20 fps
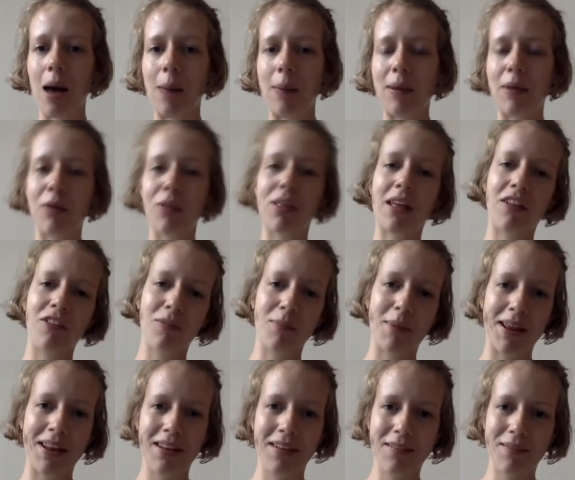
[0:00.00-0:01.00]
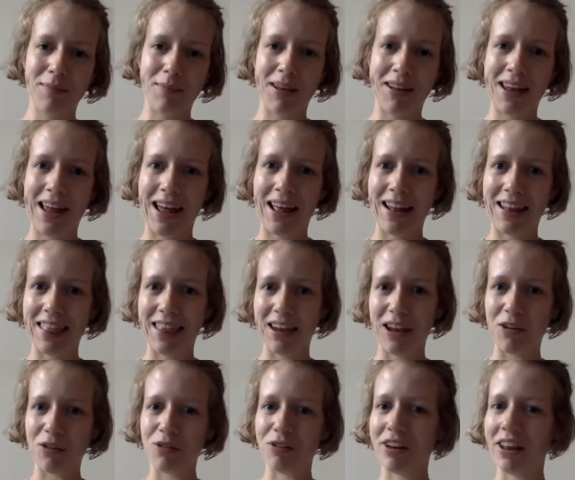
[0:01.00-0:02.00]
It got sent to my dad's, and
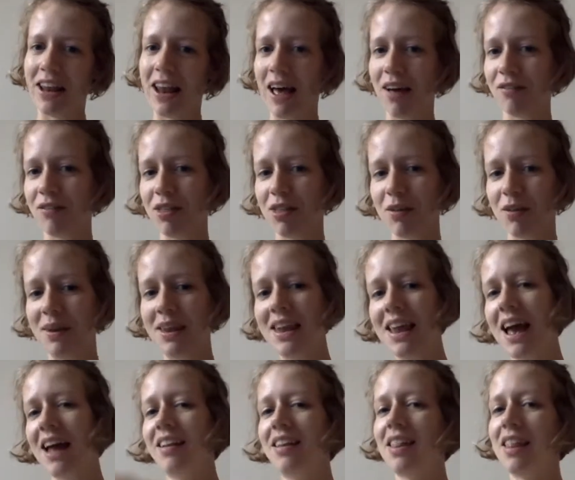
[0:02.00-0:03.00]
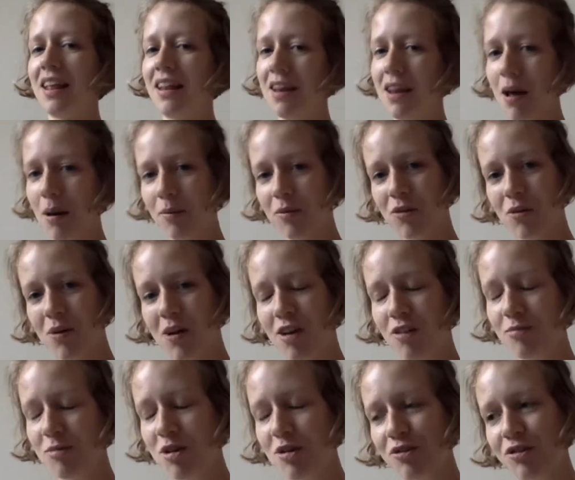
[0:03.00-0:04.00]
I'd already left, so he had to send it up to where
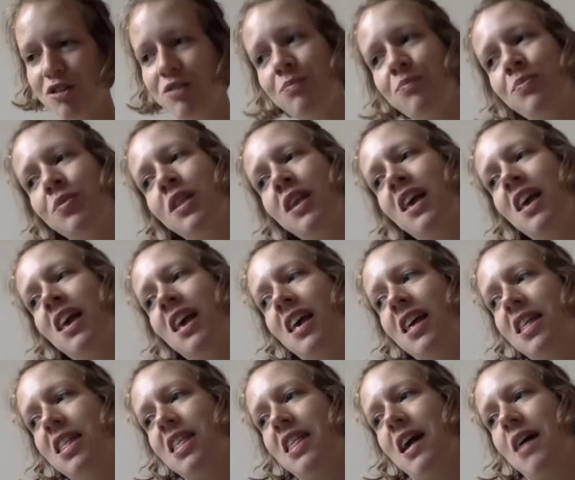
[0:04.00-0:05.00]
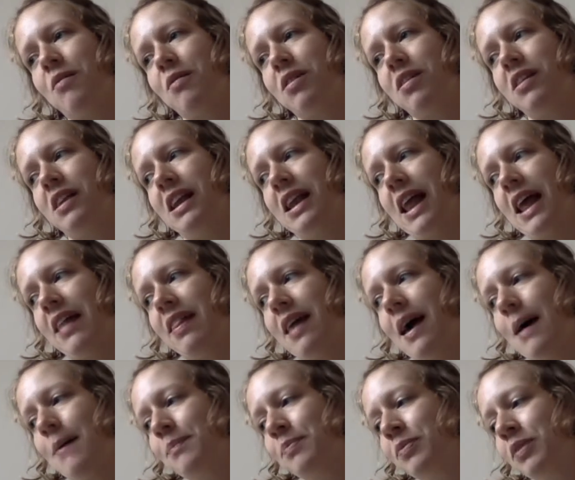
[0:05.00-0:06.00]
I've moved. So that was a delay there.
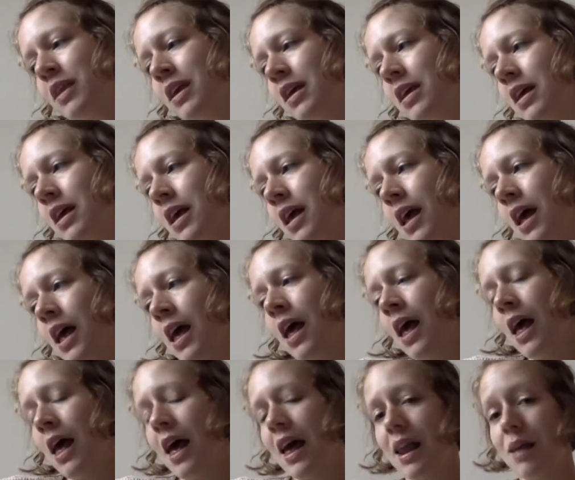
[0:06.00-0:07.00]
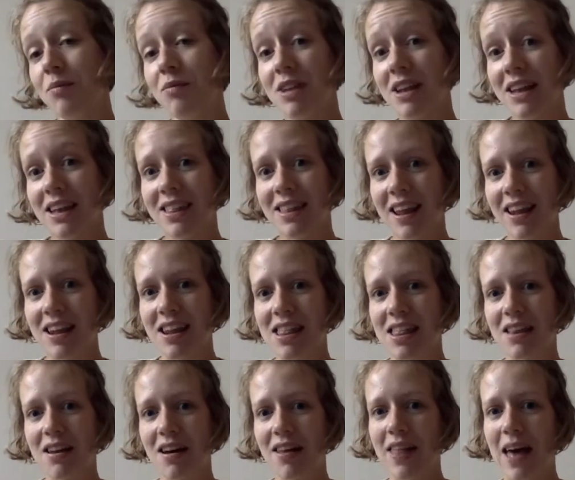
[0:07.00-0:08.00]
And I'm really excited to
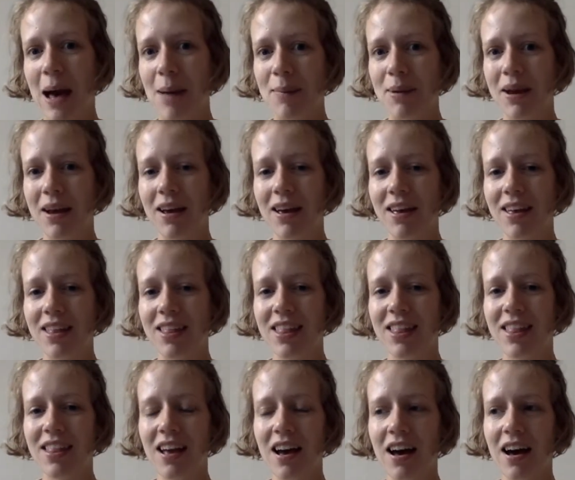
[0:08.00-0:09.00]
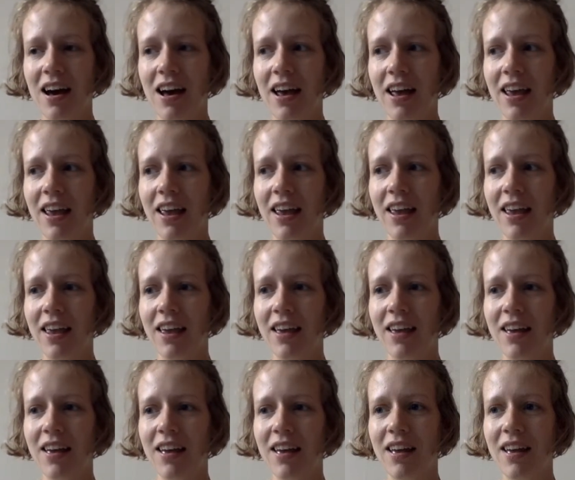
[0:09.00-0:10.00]
start that because I
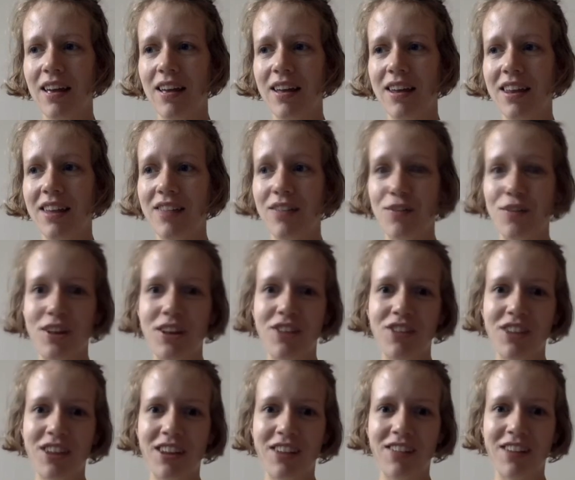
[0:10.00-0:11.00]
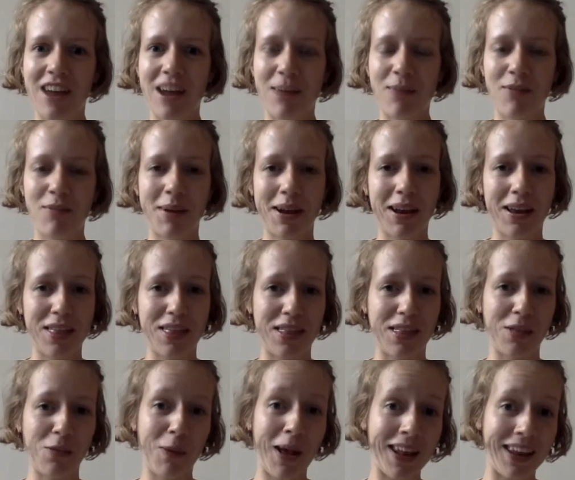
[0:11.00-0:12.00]
need to finish it in time for my
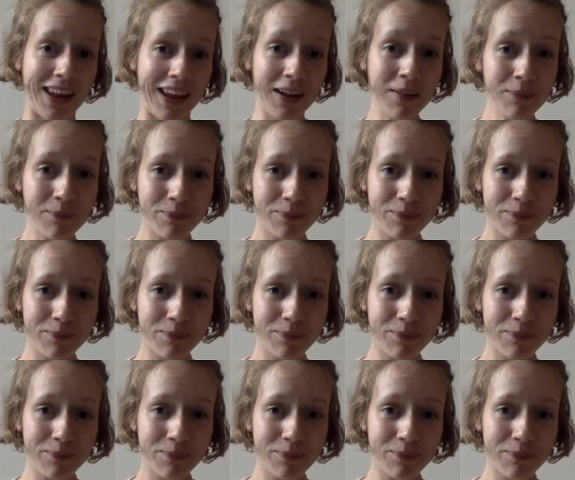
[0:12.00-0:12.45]
cousin's wedding